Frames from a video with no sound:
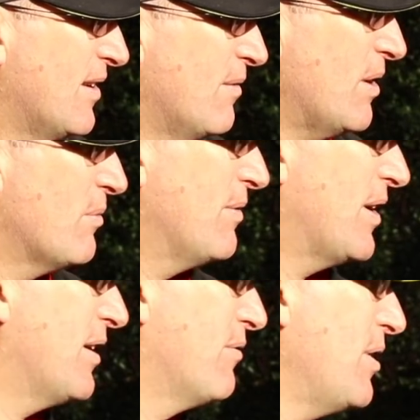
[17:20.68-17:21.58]
Well, we've
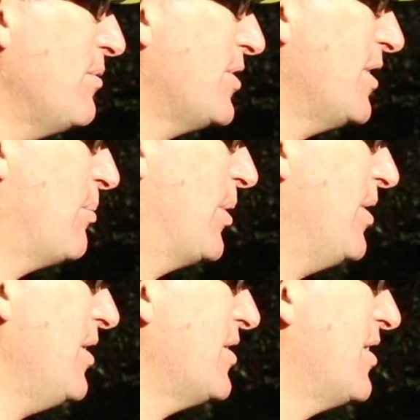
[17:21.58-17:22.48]
had a roach and a
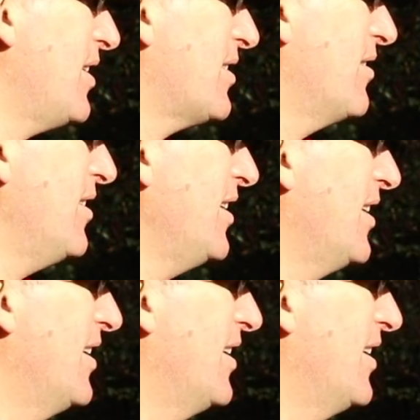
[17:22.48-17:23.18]
perch, so that's good.